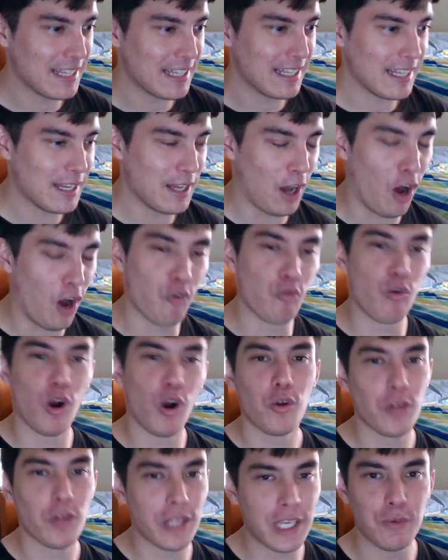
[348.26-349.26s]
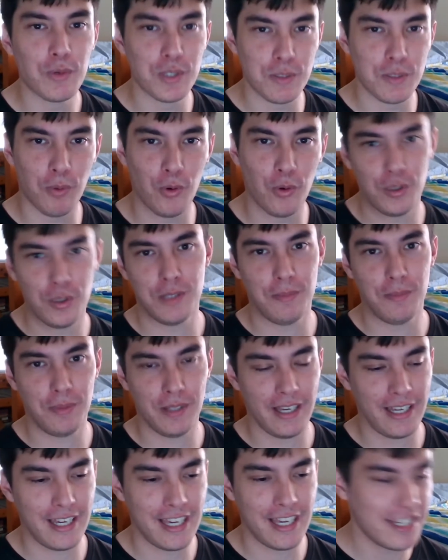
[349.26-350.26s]
a role he was born to
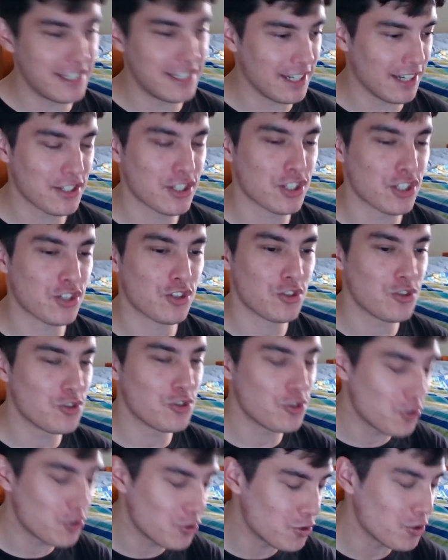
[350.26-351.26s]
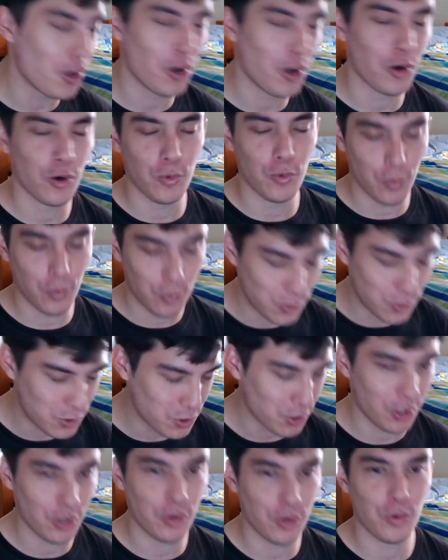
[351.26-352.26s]
play. He does it so
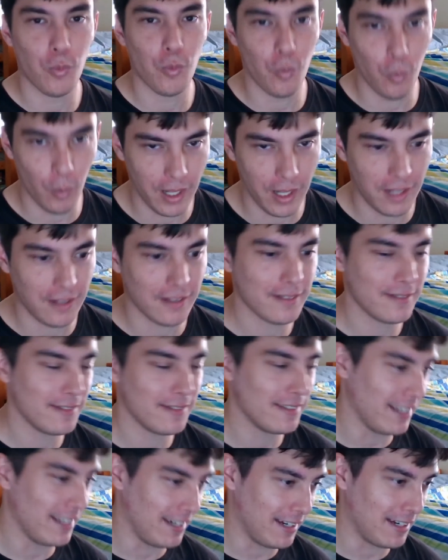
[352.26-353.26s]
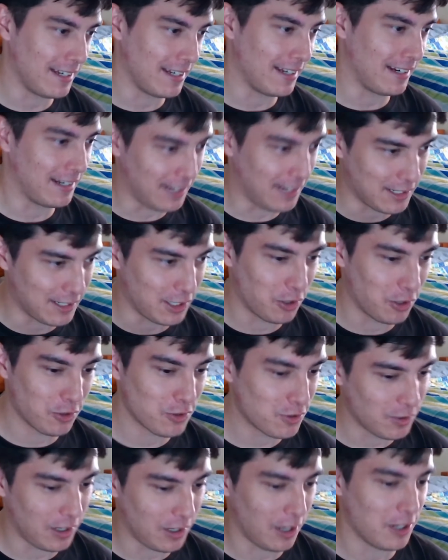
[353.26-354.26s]
well. Yeah, I
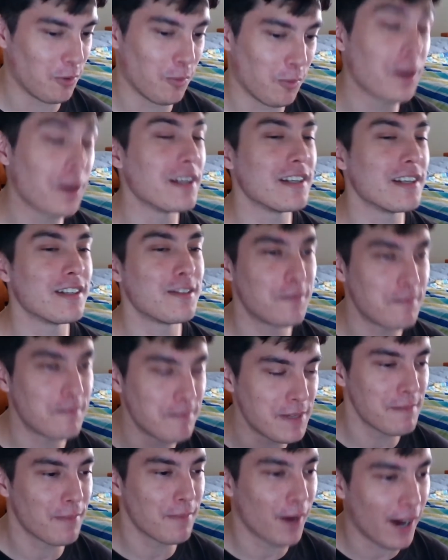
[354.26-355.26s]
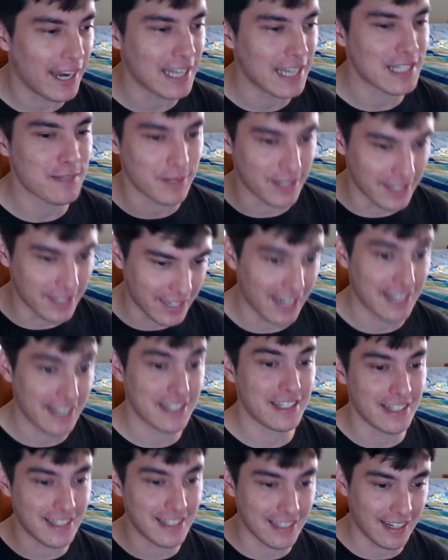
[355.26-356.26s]
don't want to be biased, but yes,
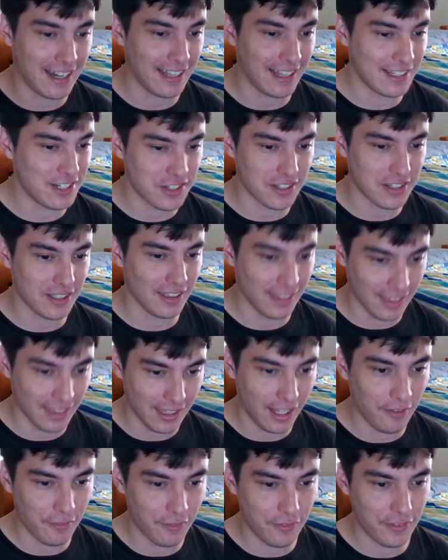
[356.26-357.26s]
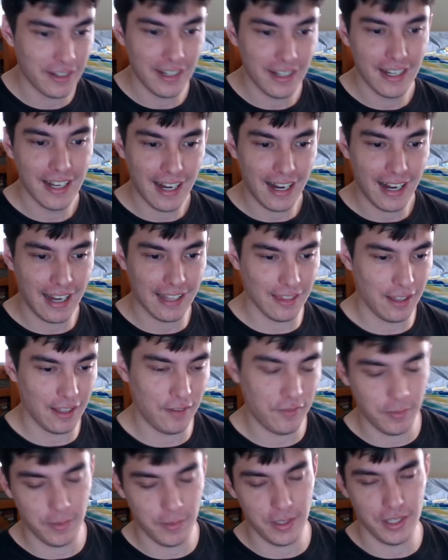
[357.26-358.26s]
I love
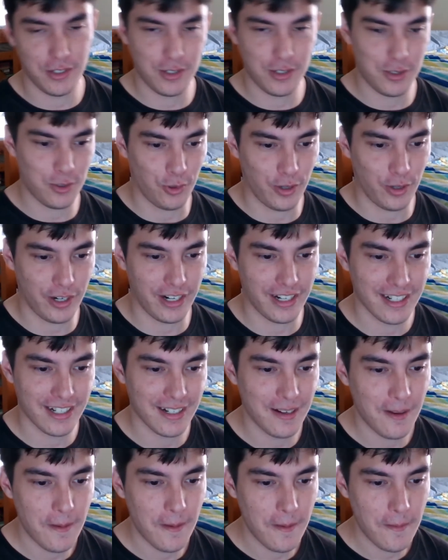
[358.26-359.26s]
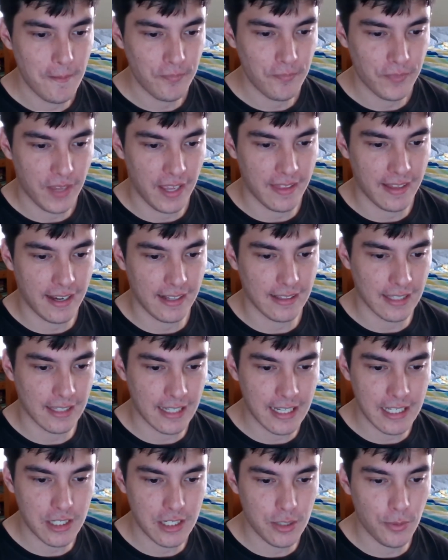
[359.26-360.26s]
him in this story. And that
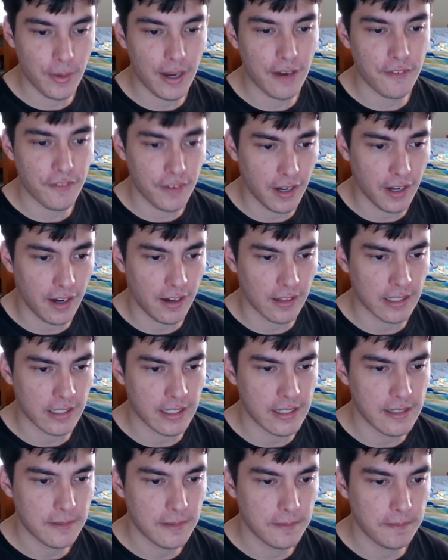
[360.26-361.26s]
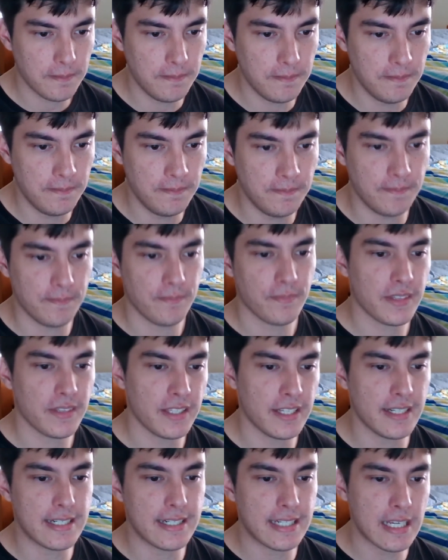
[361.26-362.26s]
leads to our finale, the
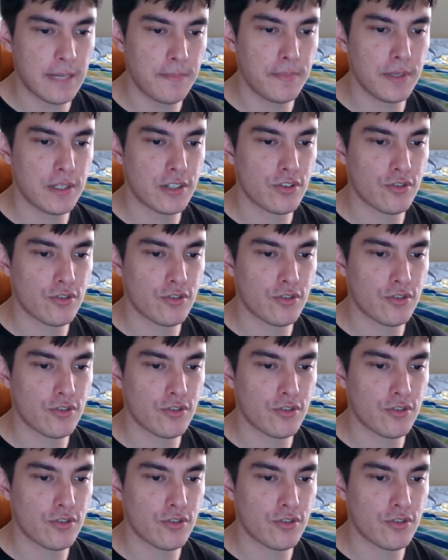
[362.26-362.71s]
deepest